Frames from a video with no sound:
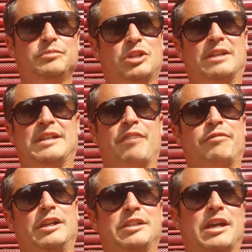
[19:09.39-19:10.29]
So I'd
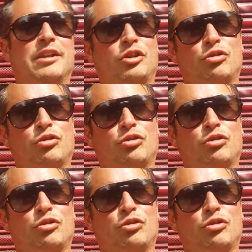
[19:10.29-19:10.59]
definitely say the